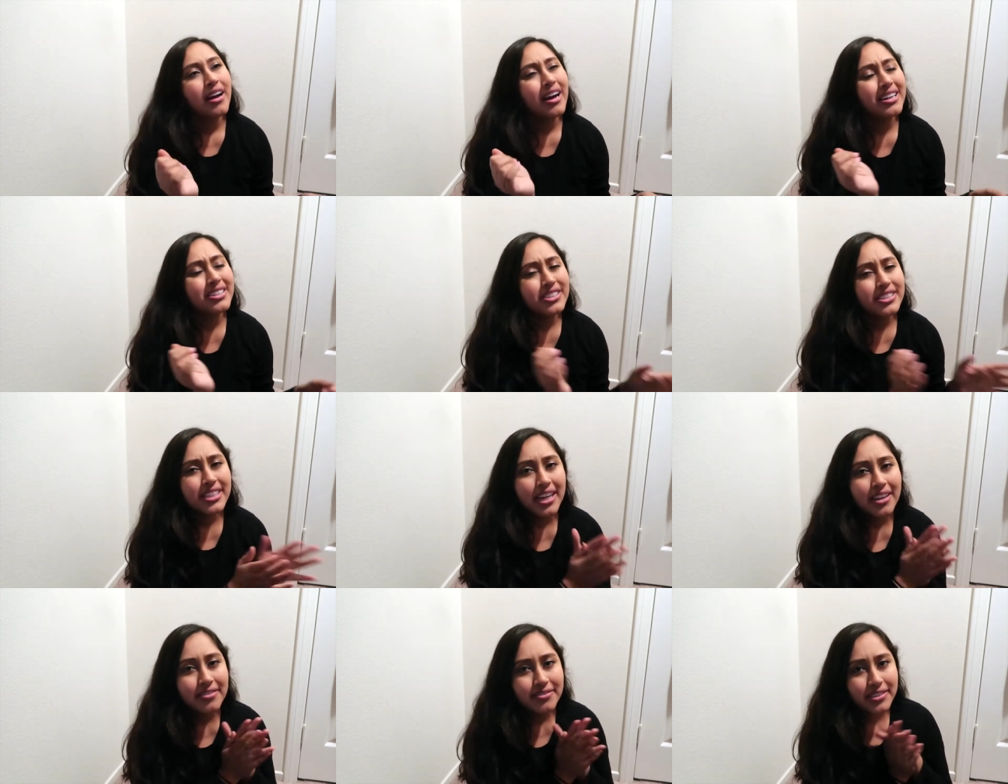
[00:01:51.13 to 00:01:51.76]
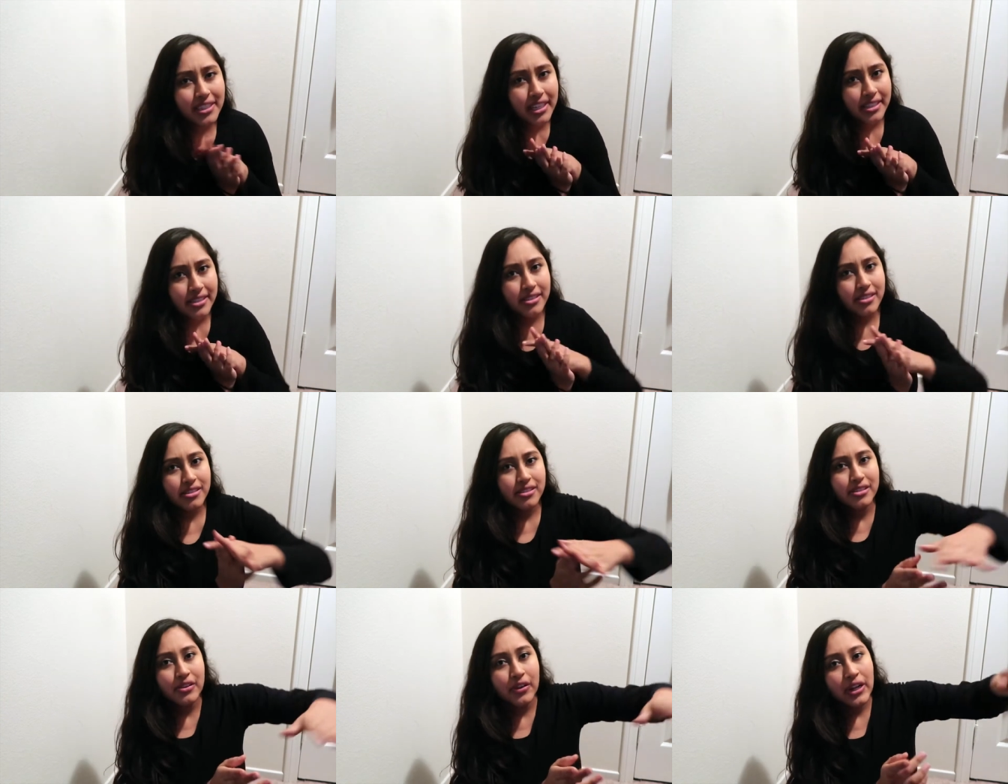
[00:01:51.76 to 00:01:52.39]
I just have
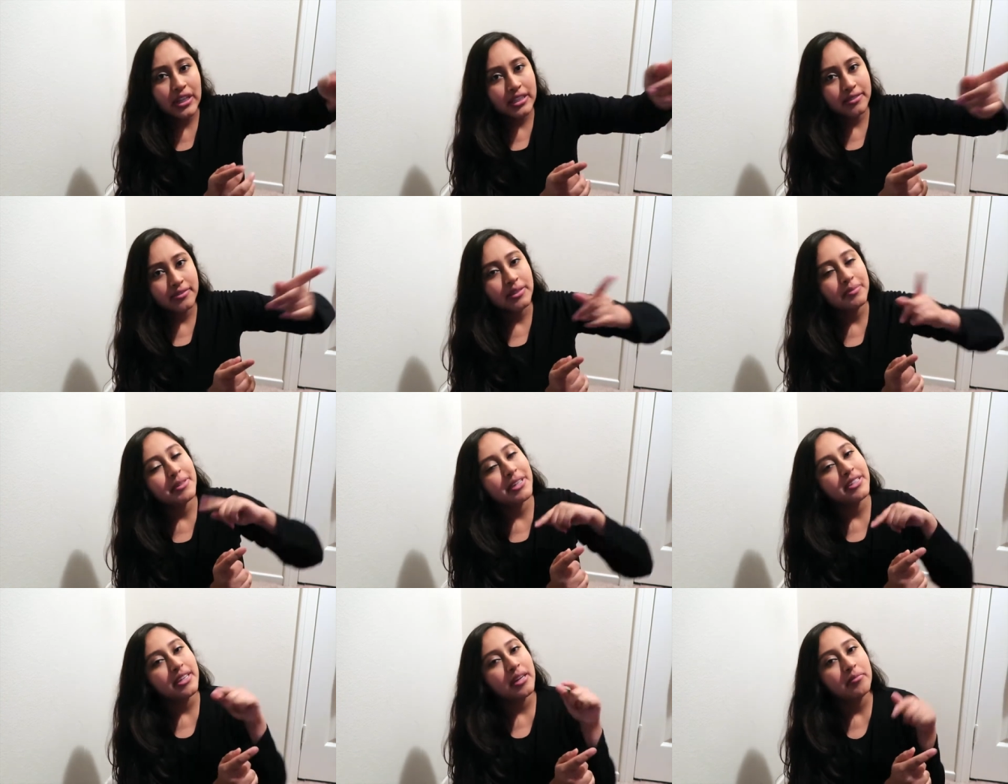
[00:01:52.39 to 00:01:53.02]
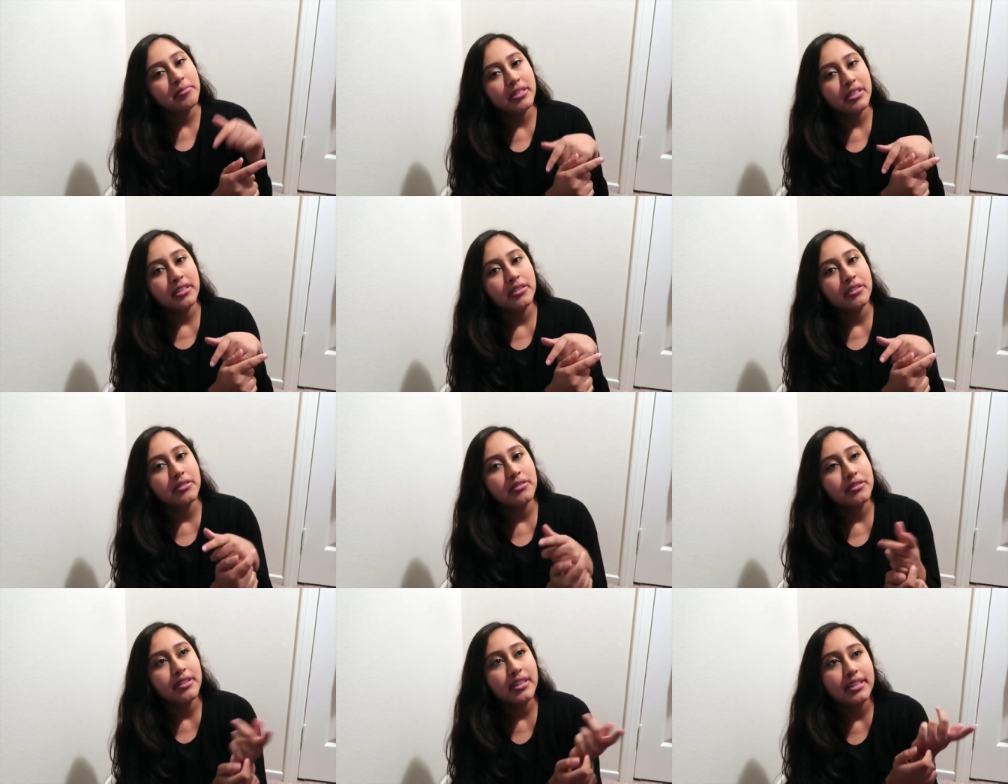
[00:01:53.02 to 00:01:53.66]
tons, so I'll leave them all down
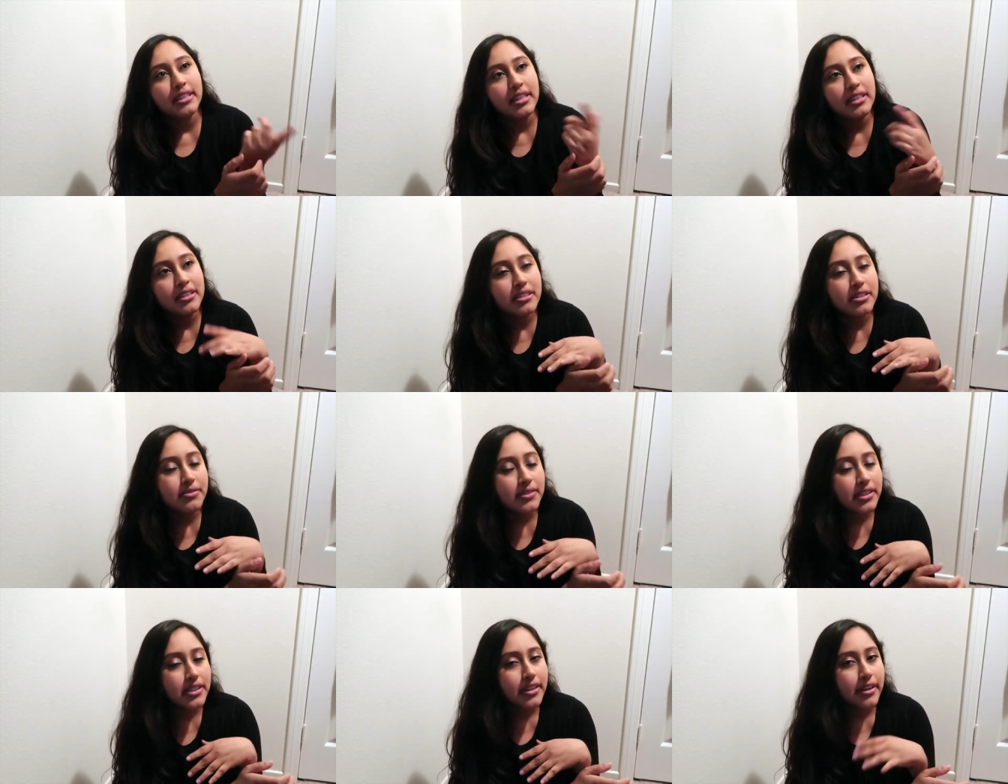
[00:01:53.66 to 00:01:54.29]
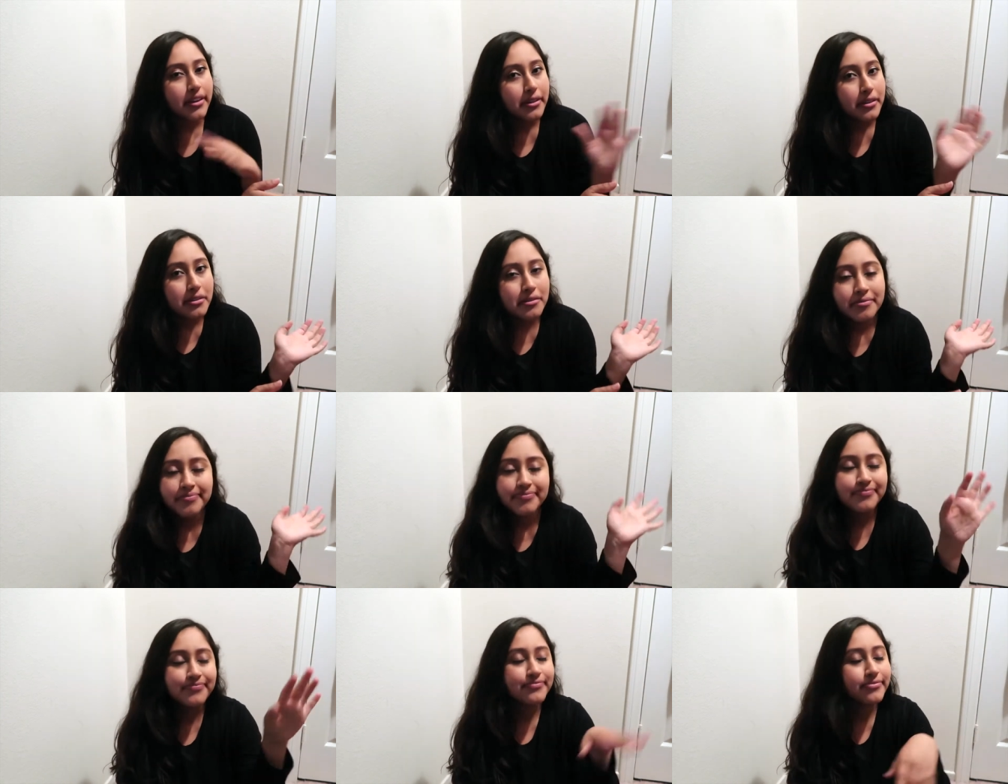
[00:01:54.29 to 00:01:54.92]
below at the end of this video.
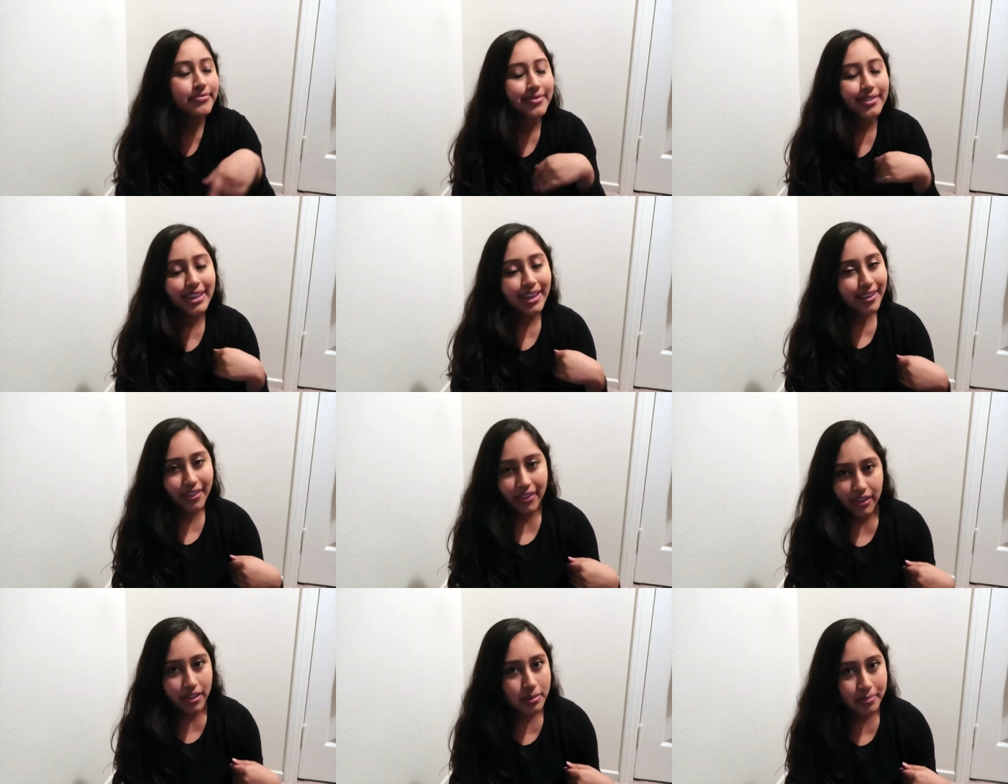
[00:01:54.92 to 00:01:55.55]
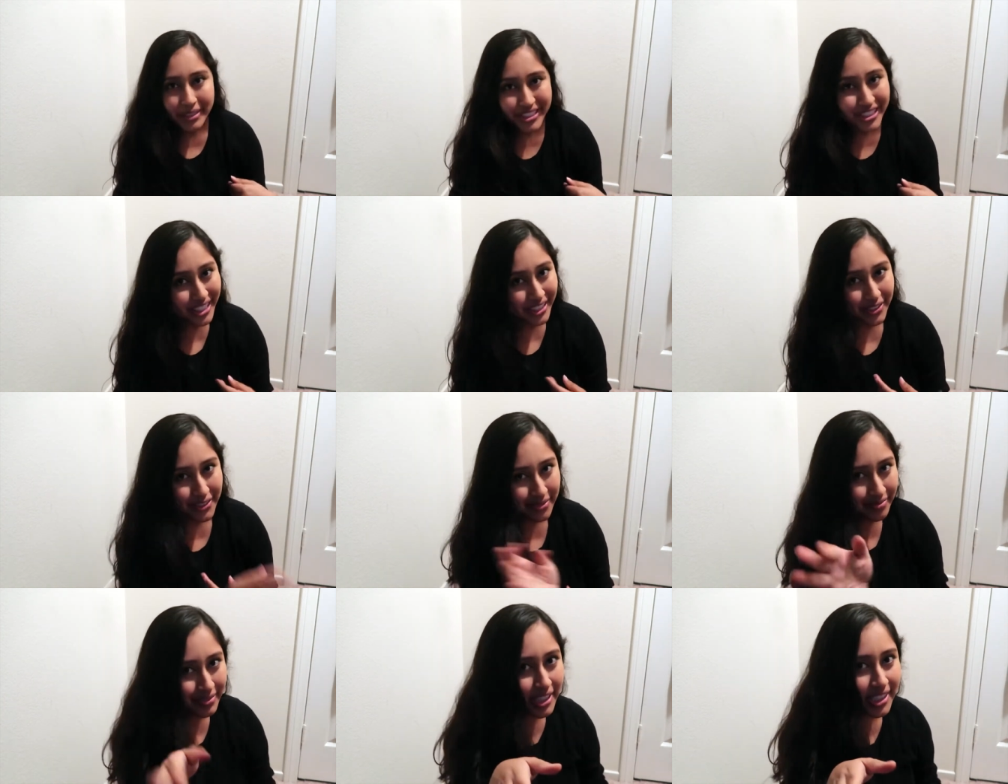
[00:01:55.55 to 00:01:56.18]
They're on my
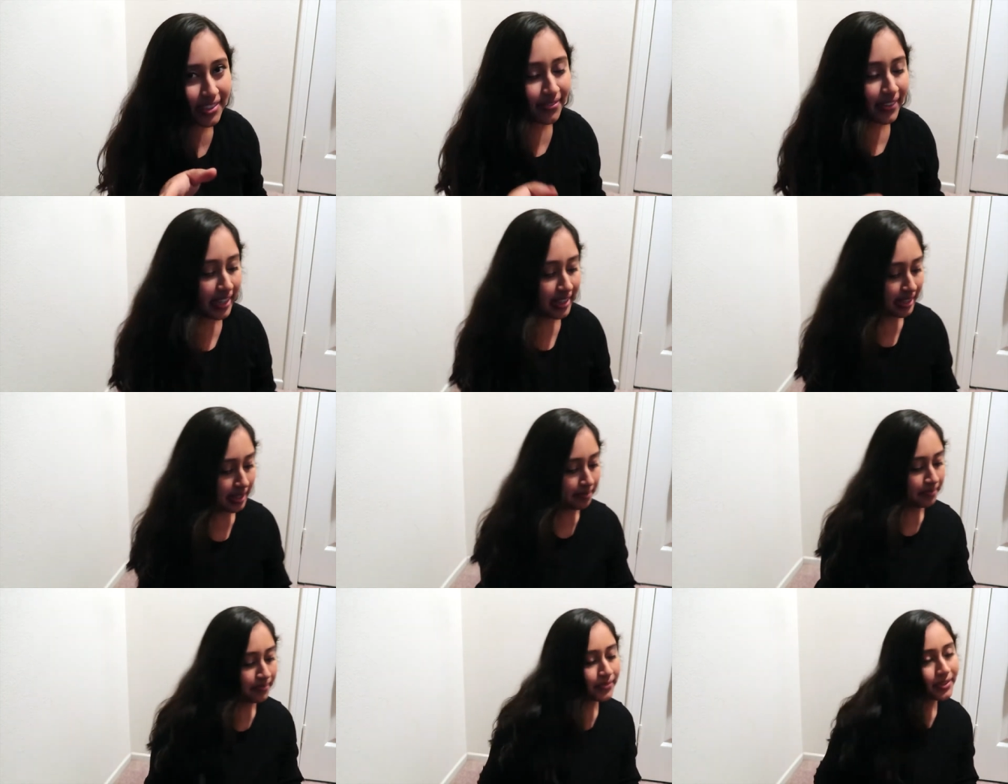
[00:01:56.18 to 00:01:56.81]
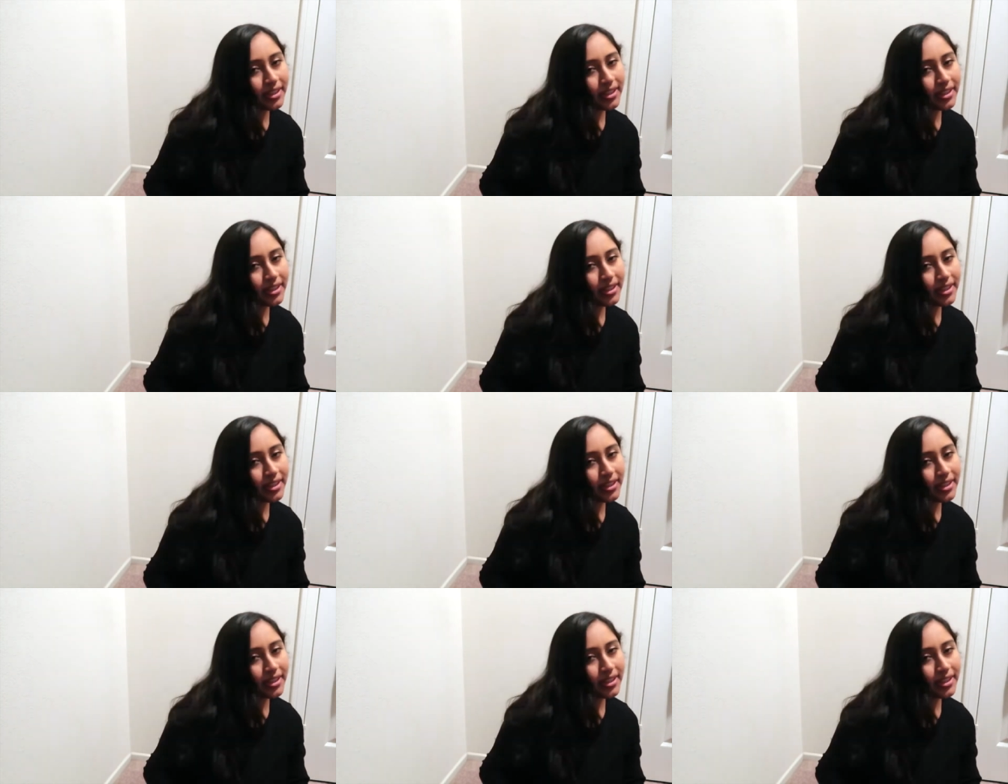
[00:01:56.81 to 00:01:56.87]
channel. You can find them.